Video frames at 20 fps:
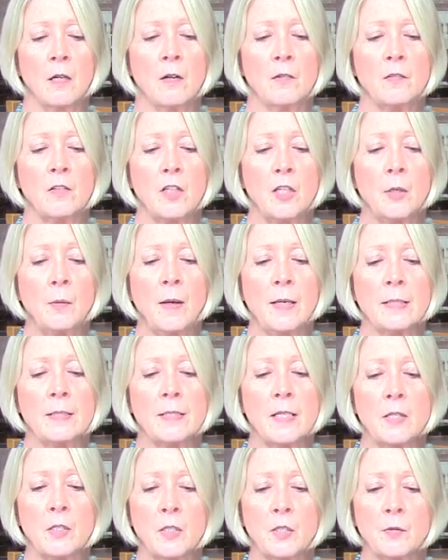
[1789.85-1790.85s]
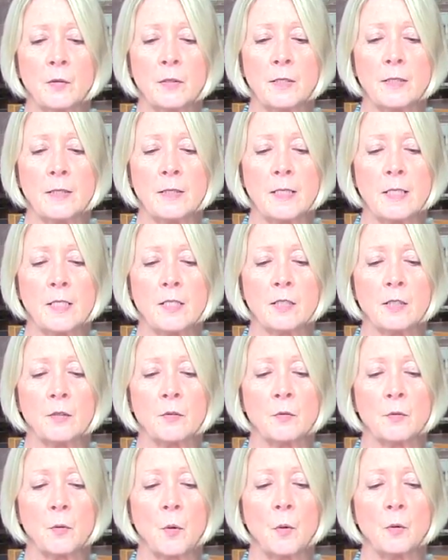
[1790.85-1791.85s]
The U.S. Centers for Disease
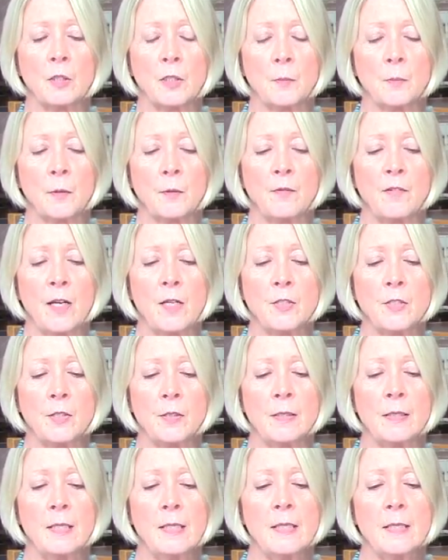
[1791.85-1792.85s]
Control and Prevention